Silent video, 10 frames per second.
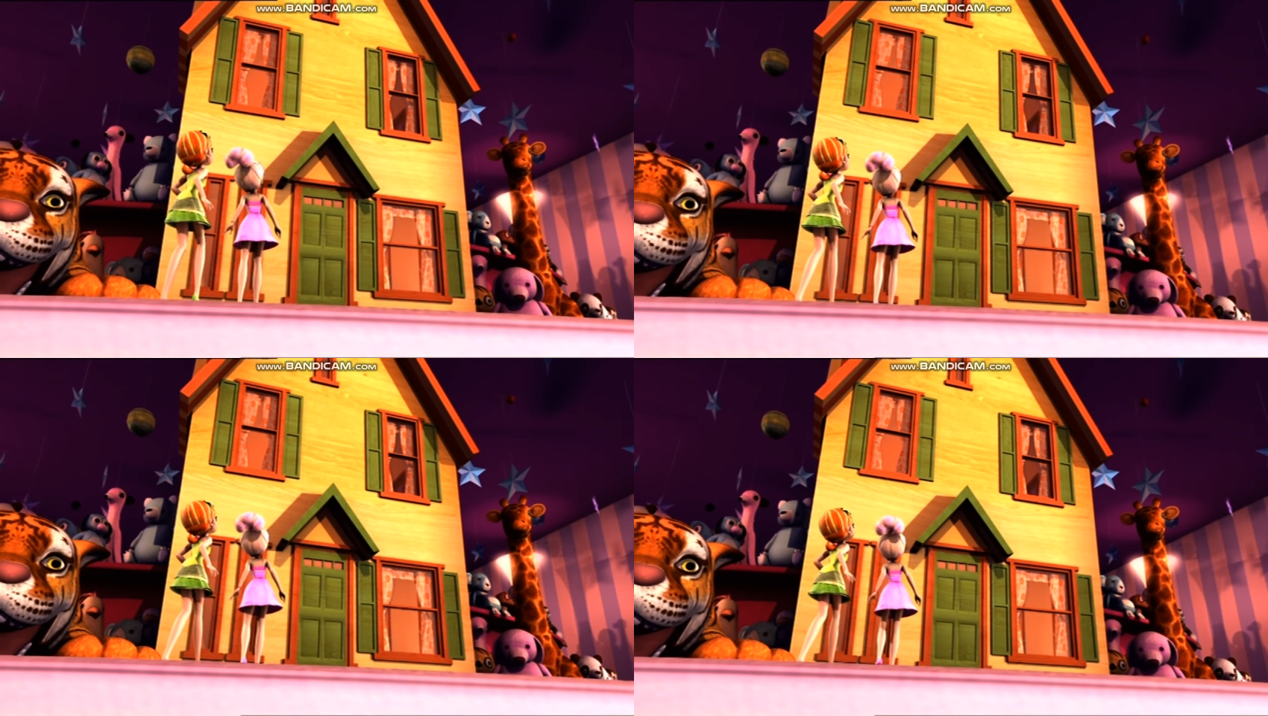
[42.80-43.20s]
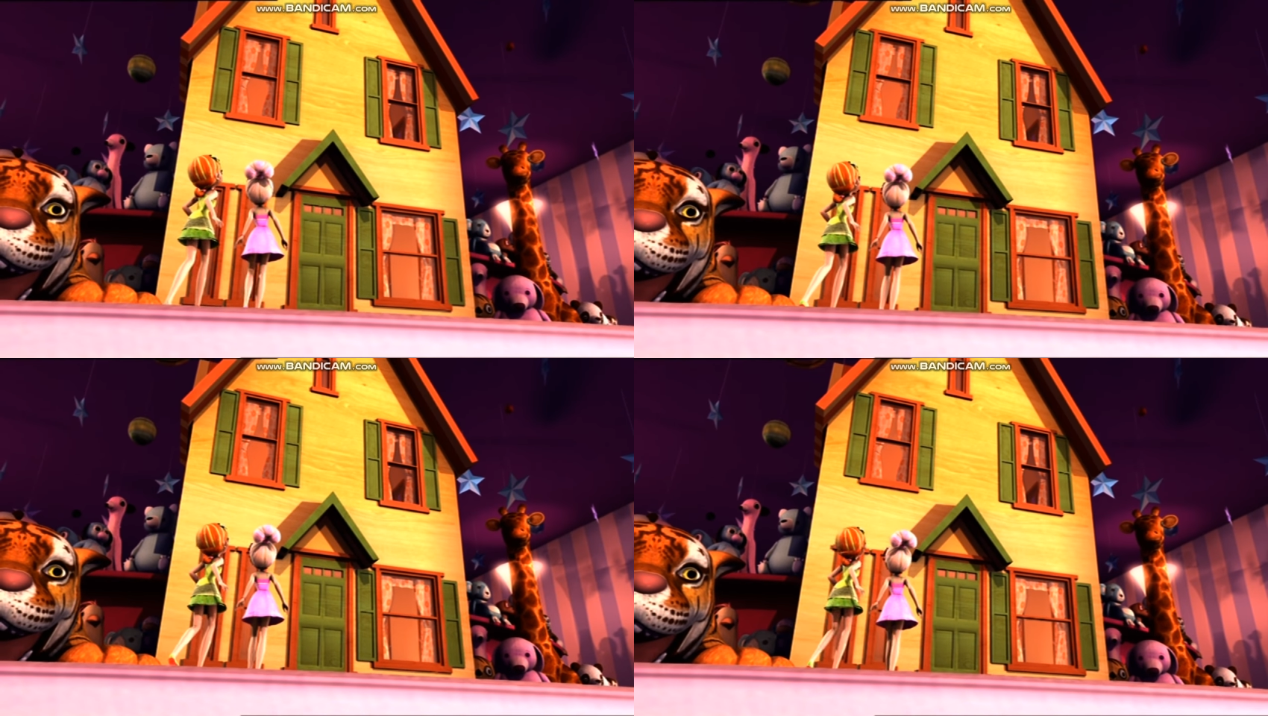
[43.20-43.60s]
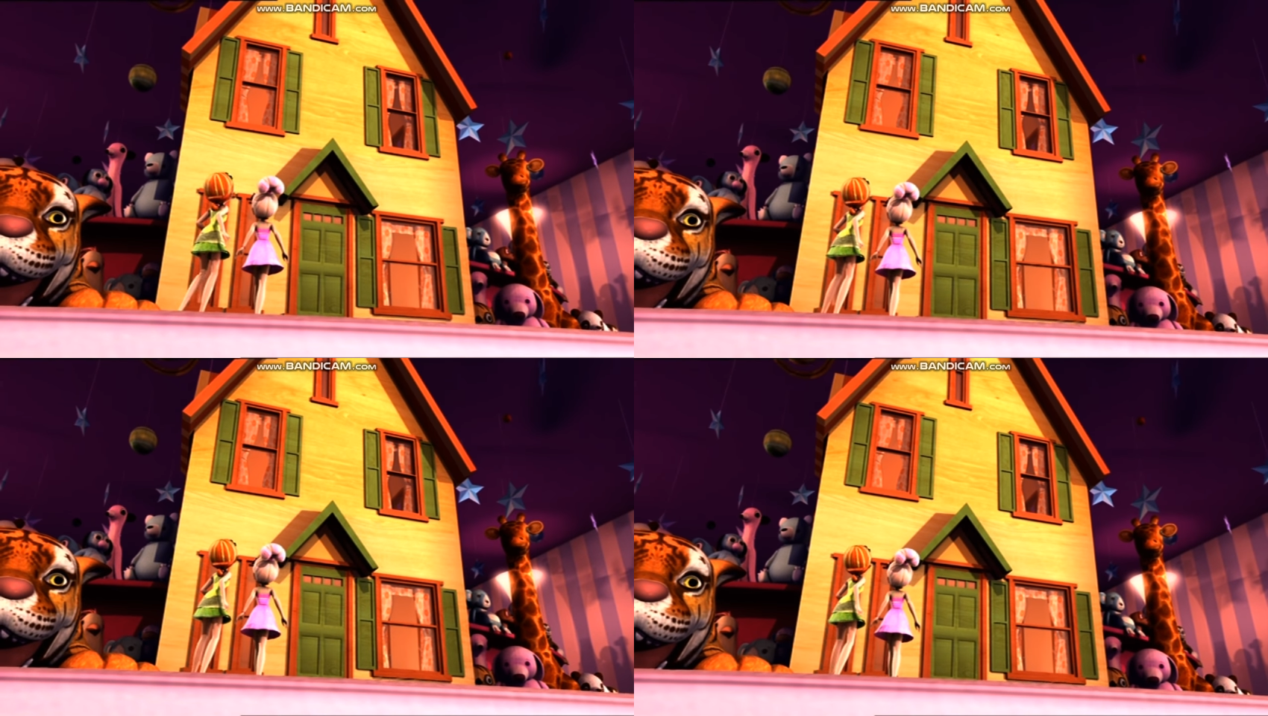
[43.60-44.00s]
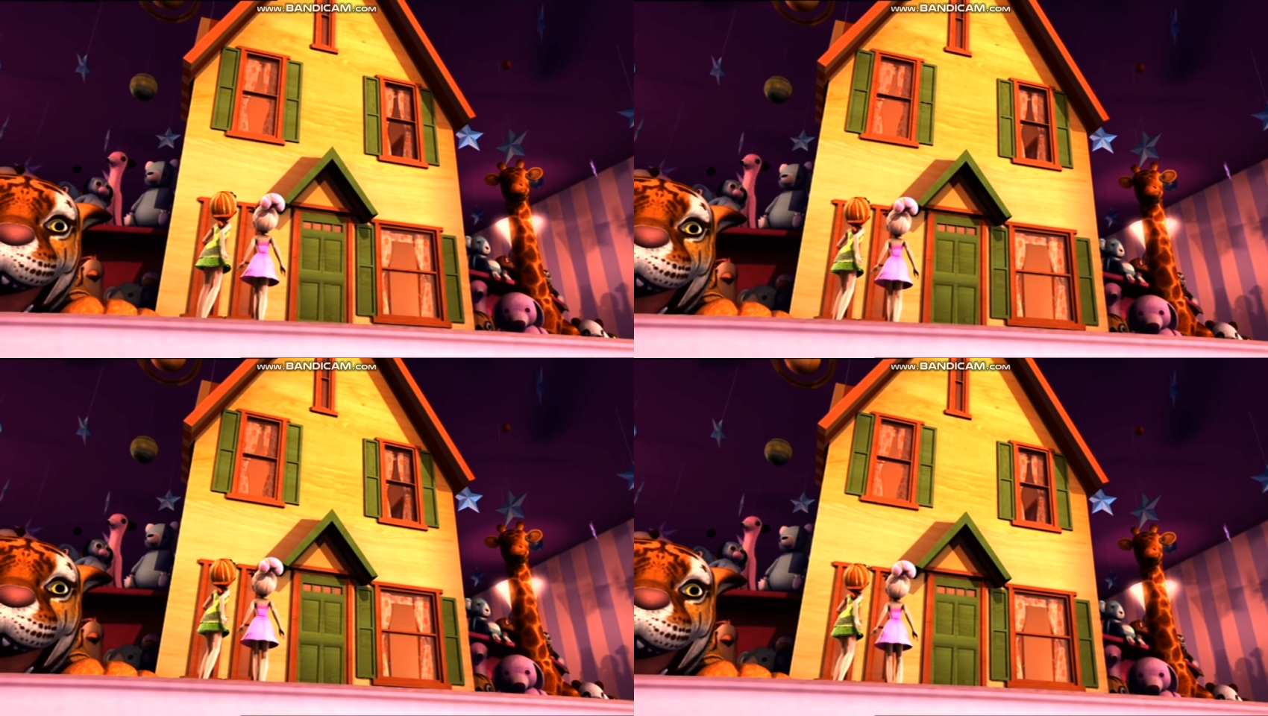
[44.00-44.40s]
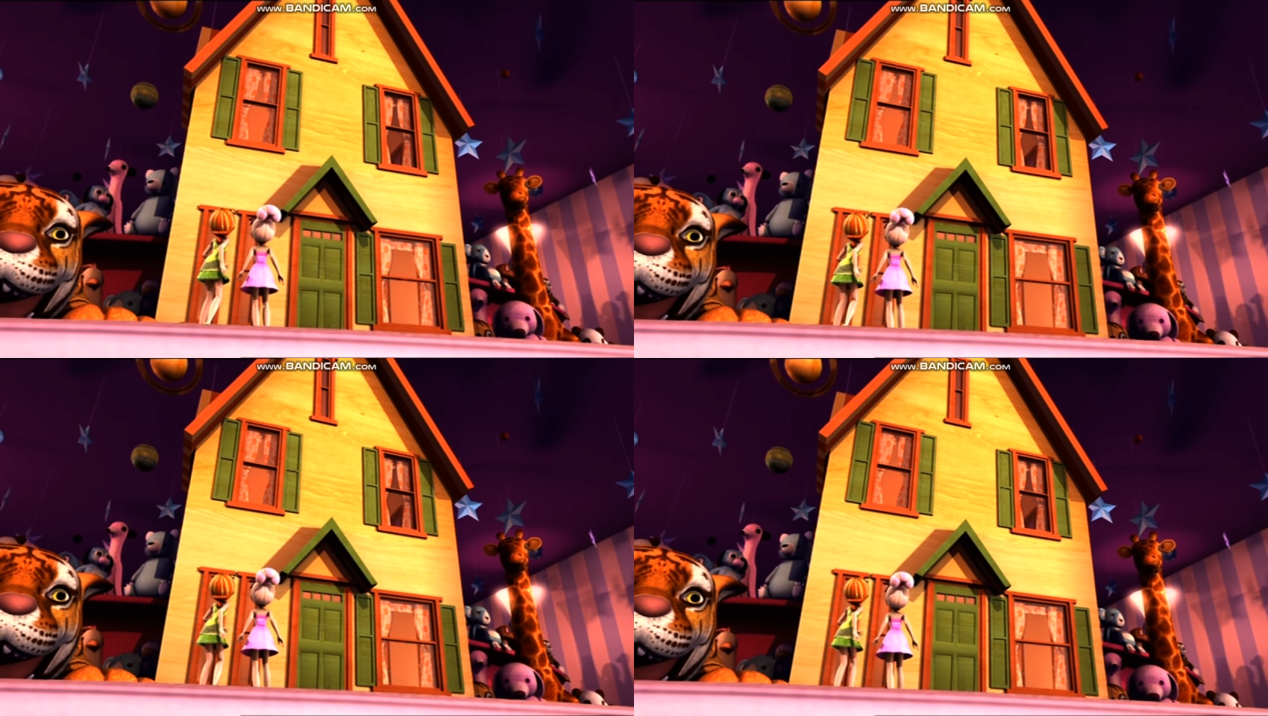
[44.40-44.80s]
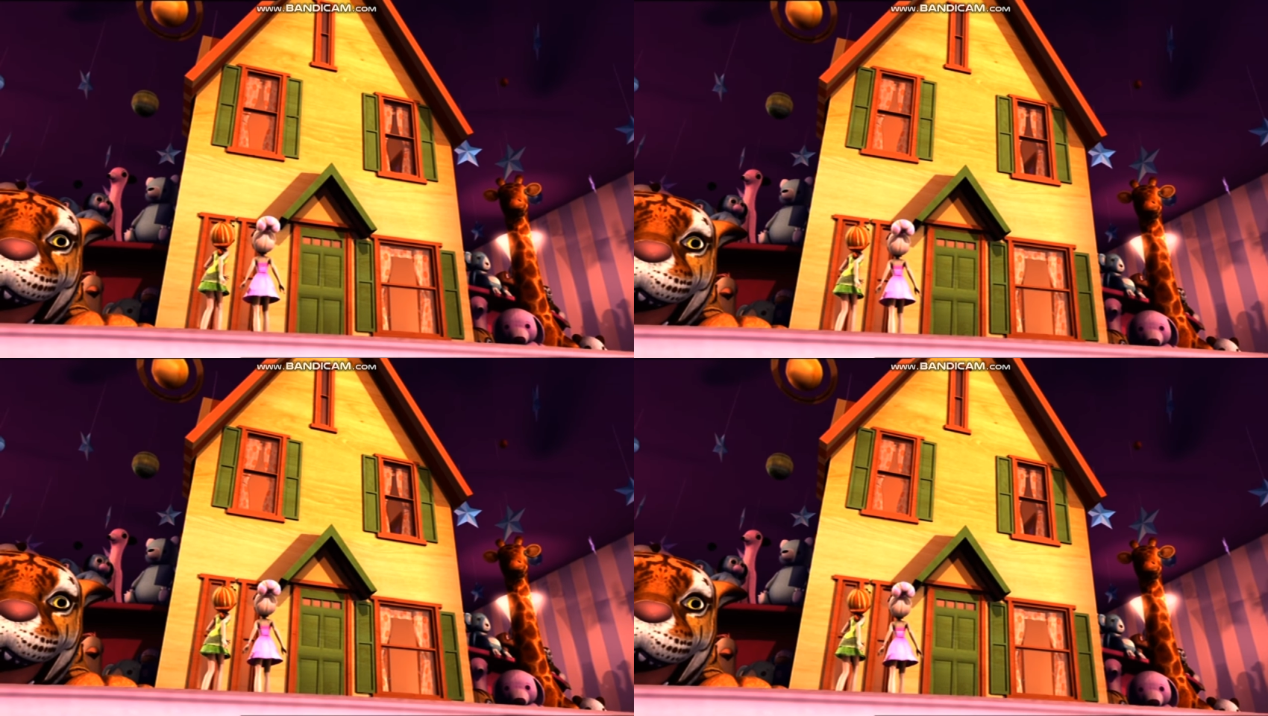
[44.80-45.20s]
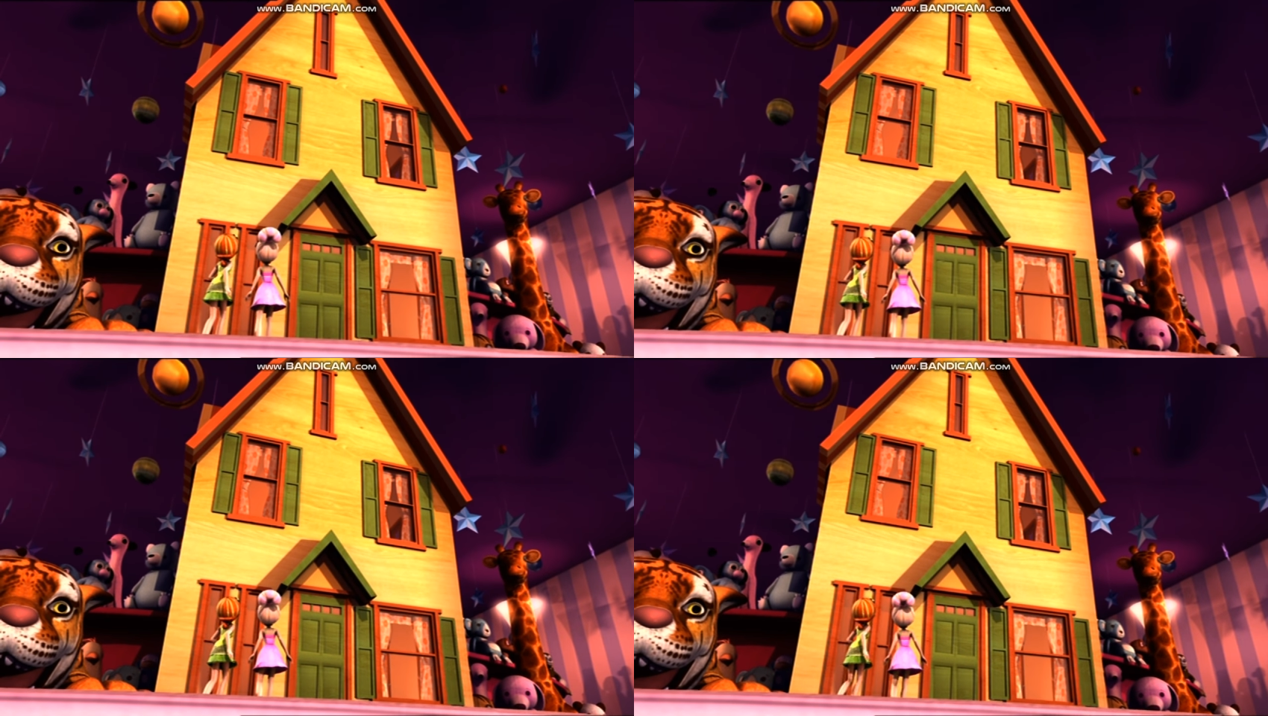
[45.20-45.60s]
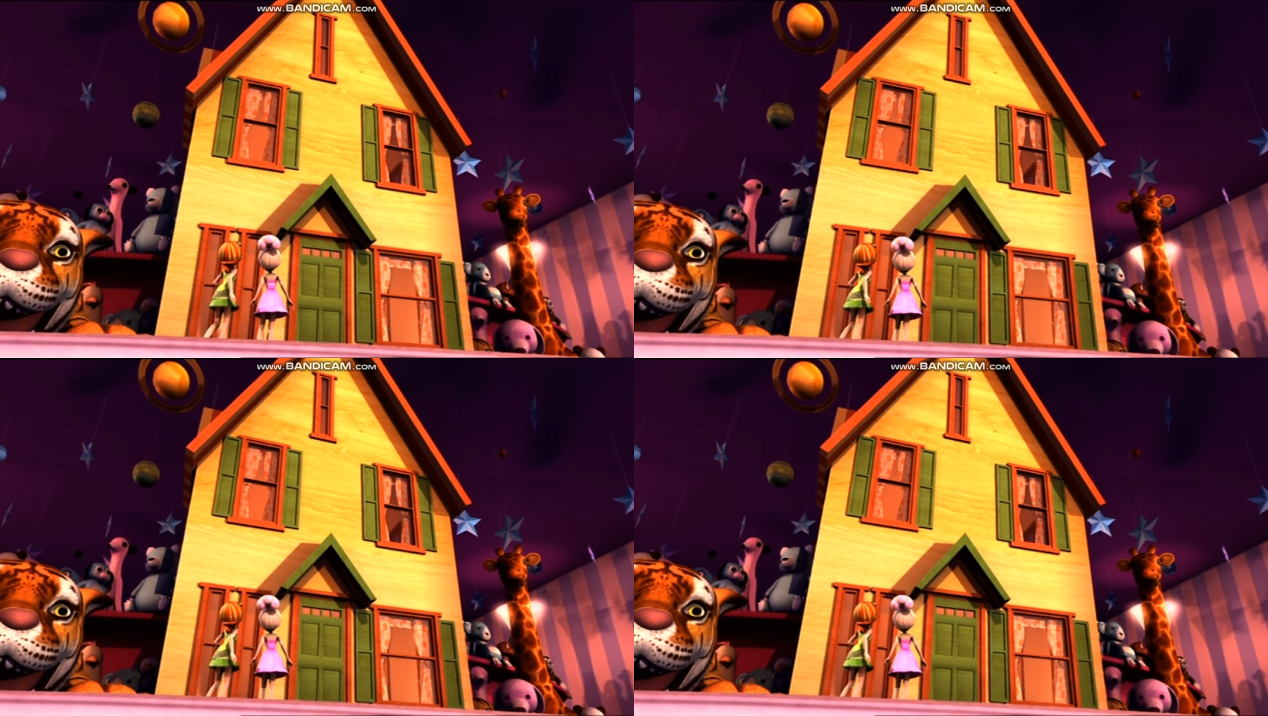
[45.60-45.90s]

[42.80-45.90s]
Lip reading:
Nobody's mouth can be seen.